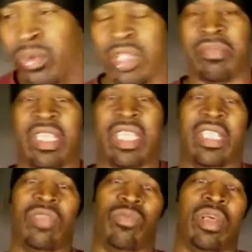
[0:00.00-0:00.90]
boy,
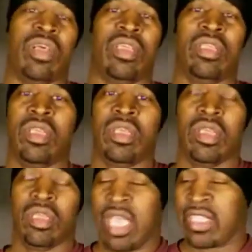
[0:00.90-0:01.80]
man. He won.
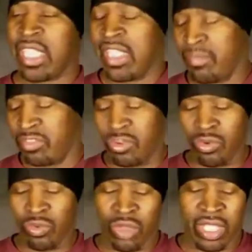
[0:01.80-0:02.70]
I gave him
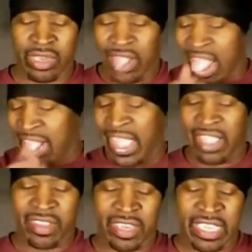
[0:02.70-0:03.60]
2-1. I
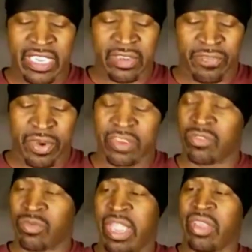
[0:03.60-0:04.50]
gave Clean the
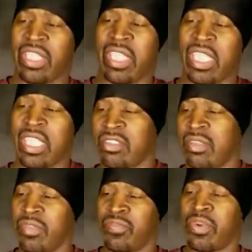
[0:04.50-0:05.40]
first round. He edged
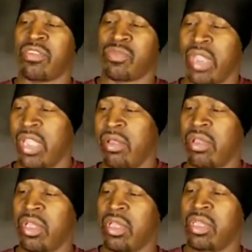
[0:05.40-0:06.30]
him the first
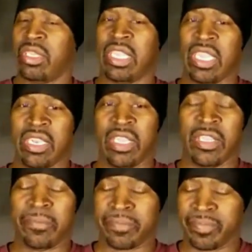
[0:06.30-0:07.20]
round. Then
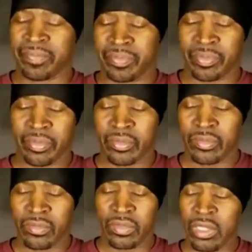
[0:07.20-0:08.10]

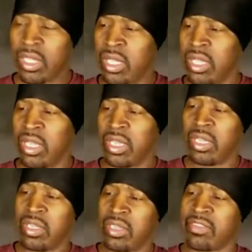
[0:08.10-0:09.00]

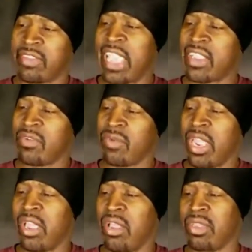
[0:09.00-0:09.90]
the second
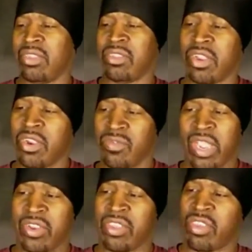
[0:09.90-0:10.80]
round and third
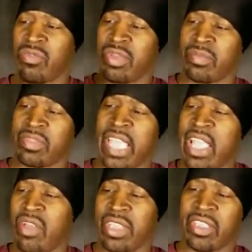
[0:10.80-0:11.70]
round, it just went
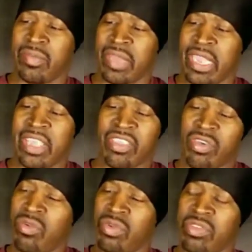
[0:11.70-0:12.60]
downhill, man. That
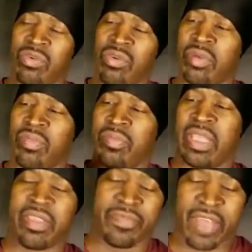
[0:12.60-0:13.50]
choke was horrible,
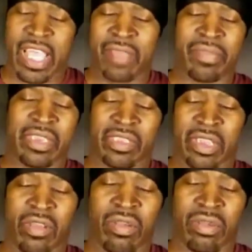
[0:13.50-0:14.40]
man. 5 minutes
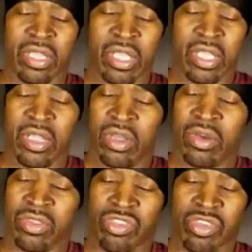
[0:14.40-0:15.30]
long
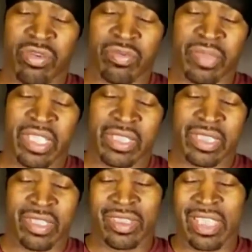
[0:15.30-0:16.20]
on the choke, man.
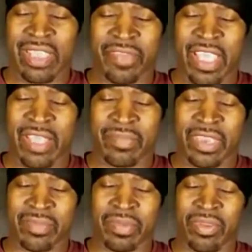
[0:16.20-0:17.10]
No, not 5
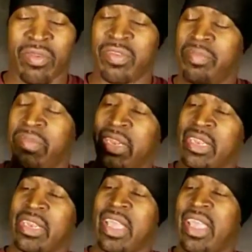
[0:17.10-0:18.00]
minutes, but over a
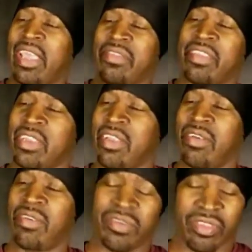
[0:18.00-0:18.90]
minute and a half, something
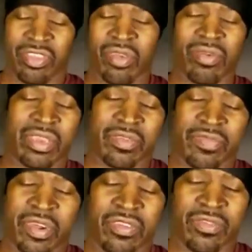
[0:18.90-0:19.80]
long on the choke in
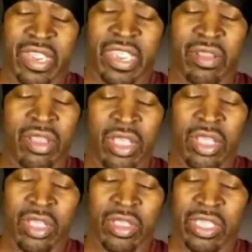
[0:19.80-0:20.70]
the first round.
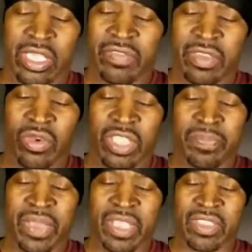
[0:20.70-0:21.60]
Even though
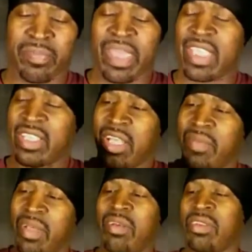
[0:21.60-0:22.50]
he picked it back
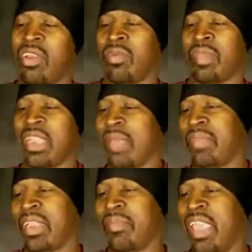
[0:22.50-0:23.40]
up, I don't know, man. I
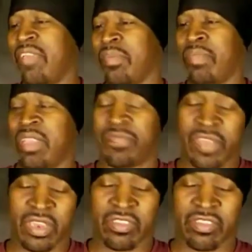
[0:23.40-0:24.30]
mean, I'm having mixed
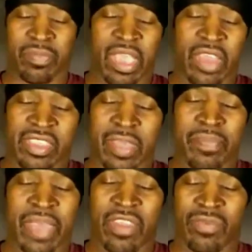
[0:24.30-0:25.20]
feelings about it.
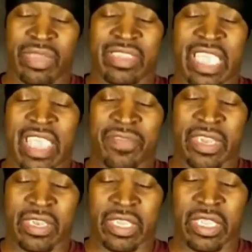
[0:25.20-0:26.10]
That battle was
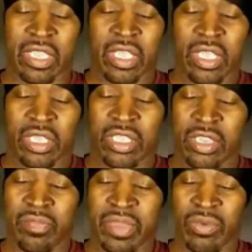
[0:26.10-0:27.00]
definitely
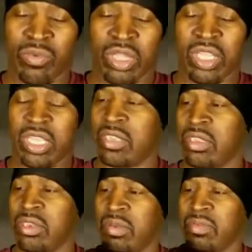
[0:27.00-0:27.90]
could have been won,
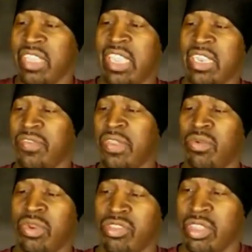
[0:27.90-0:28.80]
you know what I'm saying, if he
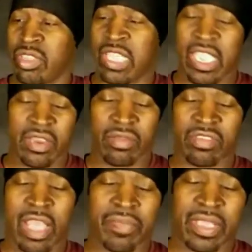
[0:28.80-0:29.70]
would have just stayed
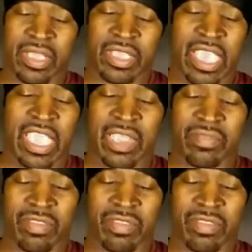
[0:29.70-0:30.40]
on top of his game.